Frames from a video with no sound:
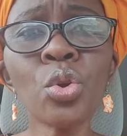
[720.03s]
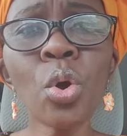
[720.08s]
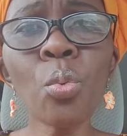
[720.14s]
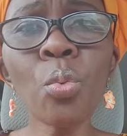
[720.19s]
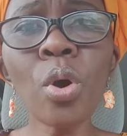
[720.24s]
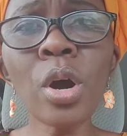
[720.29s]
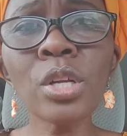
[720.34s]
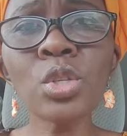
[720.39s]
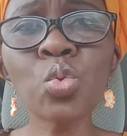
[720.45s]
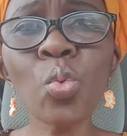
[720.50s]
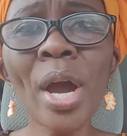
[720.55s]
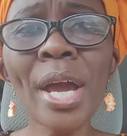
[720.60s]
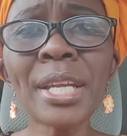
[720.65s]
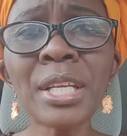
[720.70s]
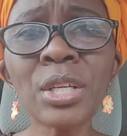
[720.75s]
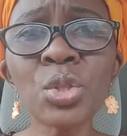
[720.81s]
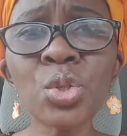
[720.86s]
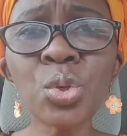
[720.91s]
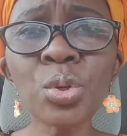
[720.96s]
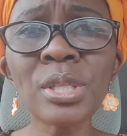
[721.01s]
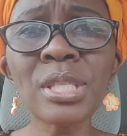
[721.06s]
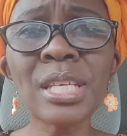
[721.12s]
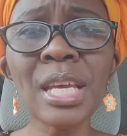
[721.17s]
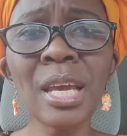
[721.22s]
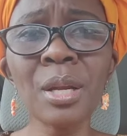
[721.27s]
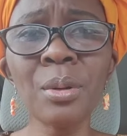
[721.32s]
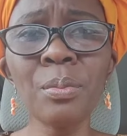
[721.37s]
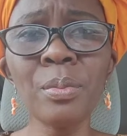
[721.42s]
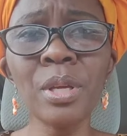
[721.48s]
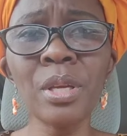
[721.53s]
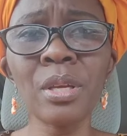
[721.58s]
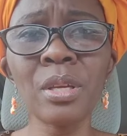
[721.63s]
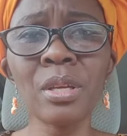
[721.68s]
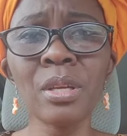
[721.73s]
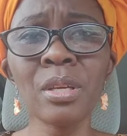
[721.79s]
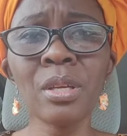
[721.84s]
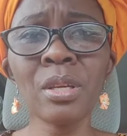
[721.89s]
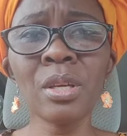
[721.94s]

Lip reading: know what? Why didn't you tell me?